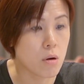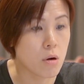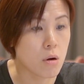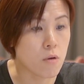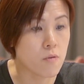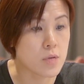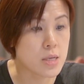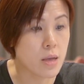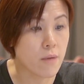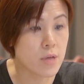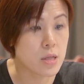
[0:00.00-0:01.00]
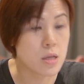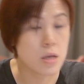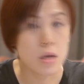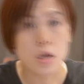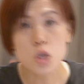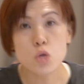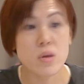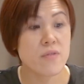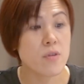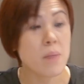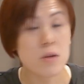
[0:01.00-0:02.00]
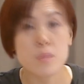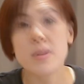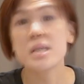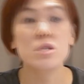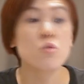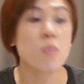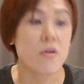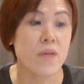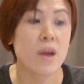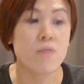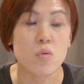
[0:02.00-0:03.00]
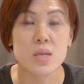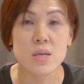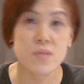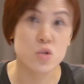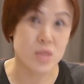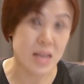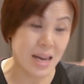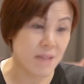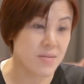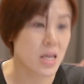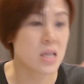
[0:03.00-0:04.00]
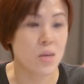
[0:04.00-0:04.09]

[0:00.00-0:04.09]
over 7. So if you multiply 0.5 over 7 to the left side,